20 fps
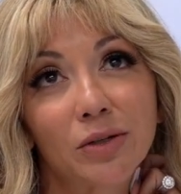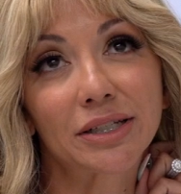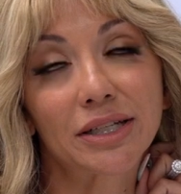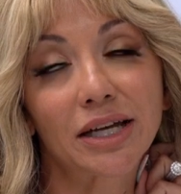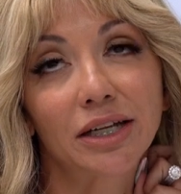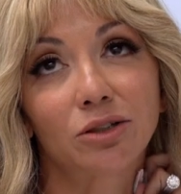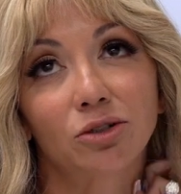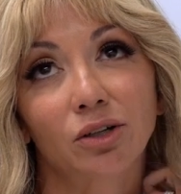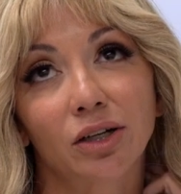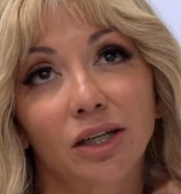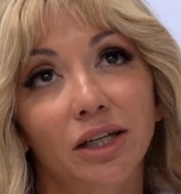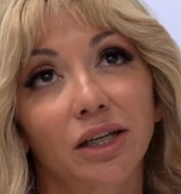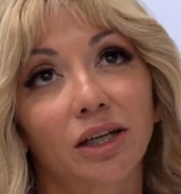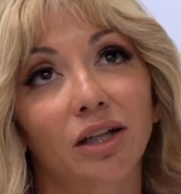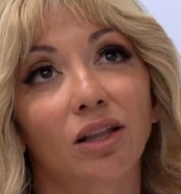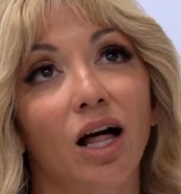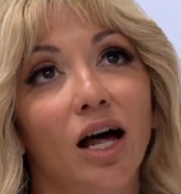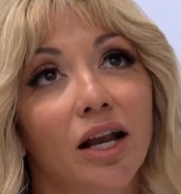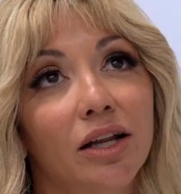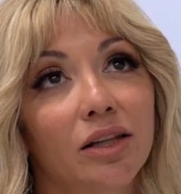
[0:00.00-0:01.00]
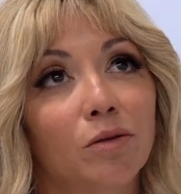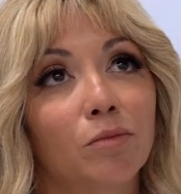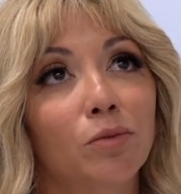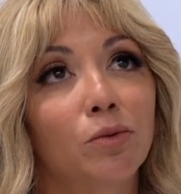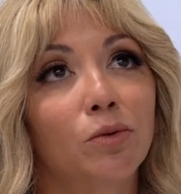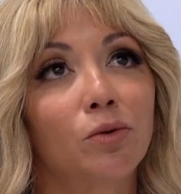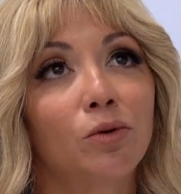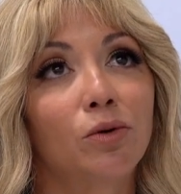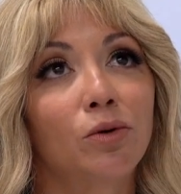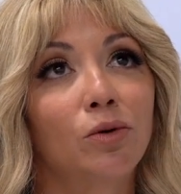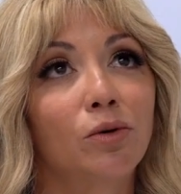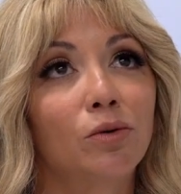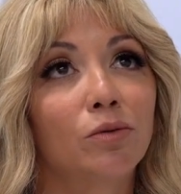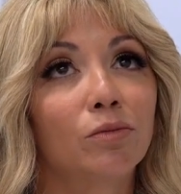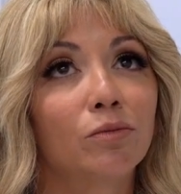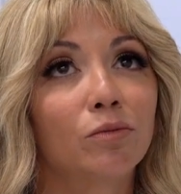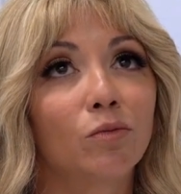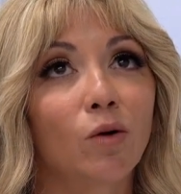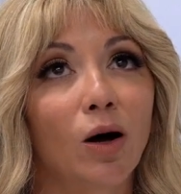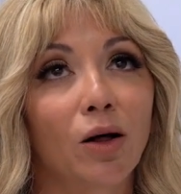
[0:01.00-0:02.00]
like drinking a lot at the
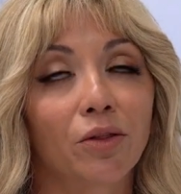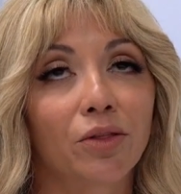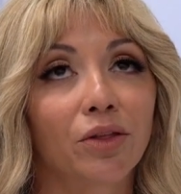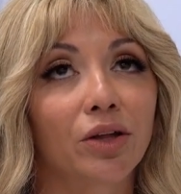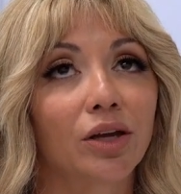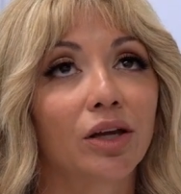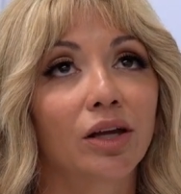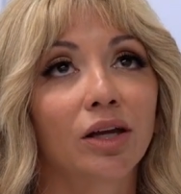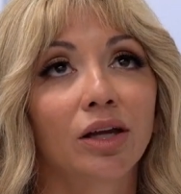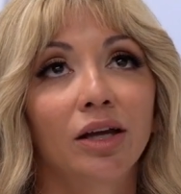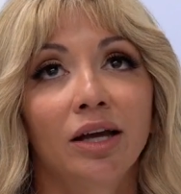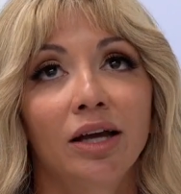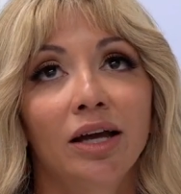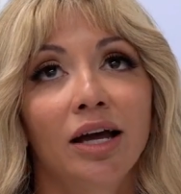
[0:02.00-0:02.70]
pool, wealthy,